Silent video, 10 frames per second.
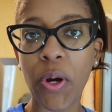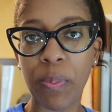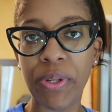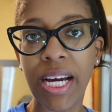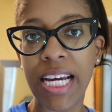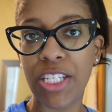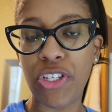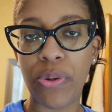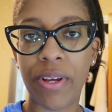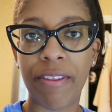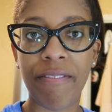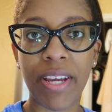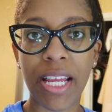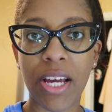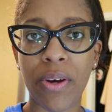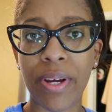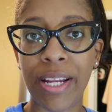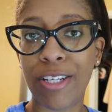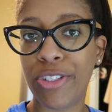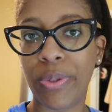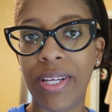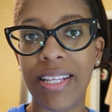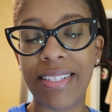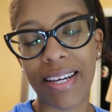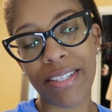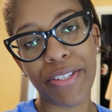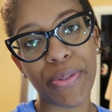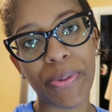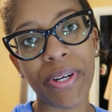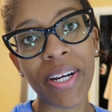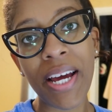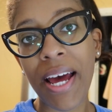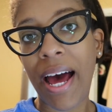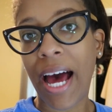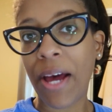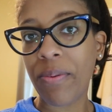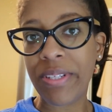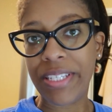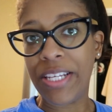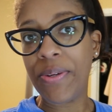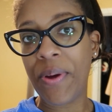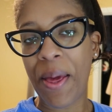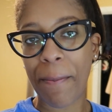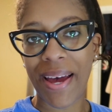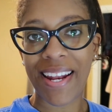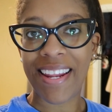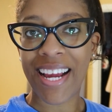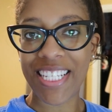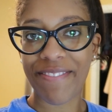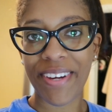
I hope you guys enjoyed the video and enjoyed the desk tour. I will see you in my next